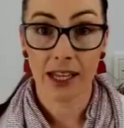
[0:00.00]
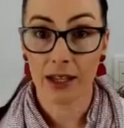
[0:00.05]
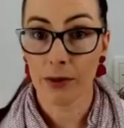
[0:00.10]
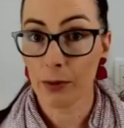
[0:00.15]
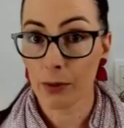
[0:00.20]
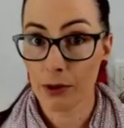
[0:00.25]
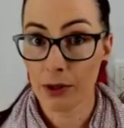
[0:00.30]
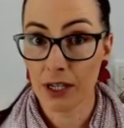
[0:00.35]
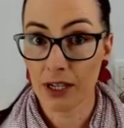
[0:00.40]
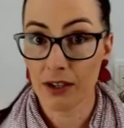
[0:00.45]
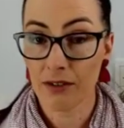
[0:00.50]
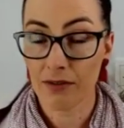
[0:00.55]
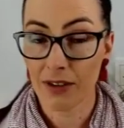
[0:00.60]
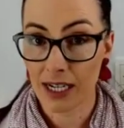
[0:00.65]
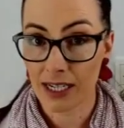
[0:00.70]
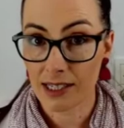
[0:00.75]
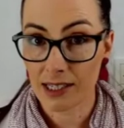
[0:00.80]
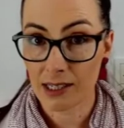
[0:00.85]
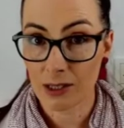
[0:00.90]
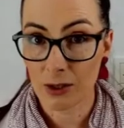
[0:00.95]
Now that we're in the
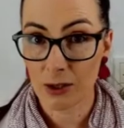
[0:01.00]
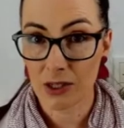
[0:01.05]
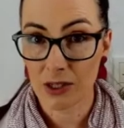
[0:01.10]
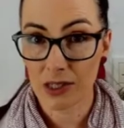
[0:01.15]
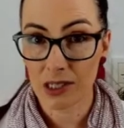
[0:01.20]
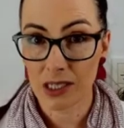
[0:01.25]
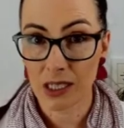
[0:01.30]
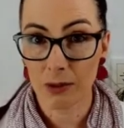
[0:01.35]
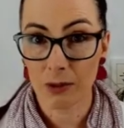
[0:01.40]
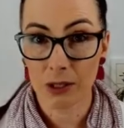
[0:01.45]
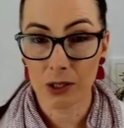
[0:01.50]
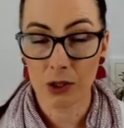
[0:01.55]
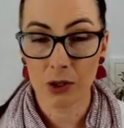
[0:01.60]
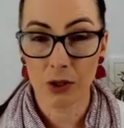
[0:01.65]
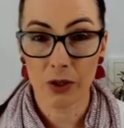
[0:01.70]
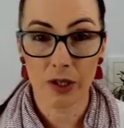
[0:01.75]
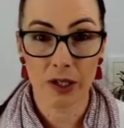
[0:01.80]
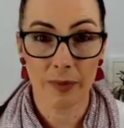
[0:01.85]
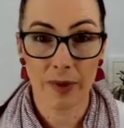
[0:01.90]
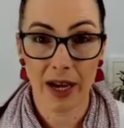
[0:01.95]
advanced course, I want to
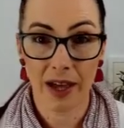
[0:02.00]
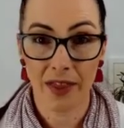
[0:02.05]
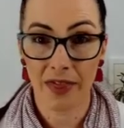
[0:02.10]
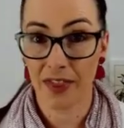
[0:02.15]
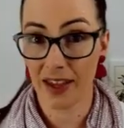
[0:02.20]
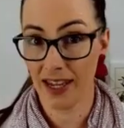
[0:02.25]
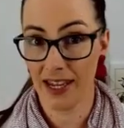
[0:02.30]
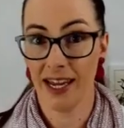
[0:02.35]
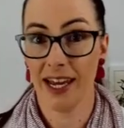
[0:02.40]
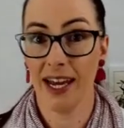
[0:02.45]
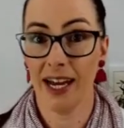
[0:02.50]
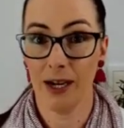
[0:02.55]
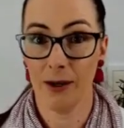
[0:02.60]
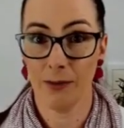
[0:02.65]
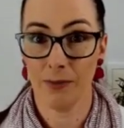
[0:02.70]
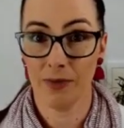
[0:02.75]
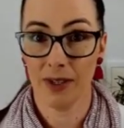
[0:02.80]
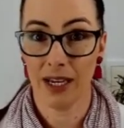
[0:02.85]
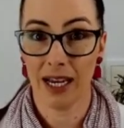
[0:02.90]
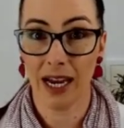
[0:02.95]
talk about the how.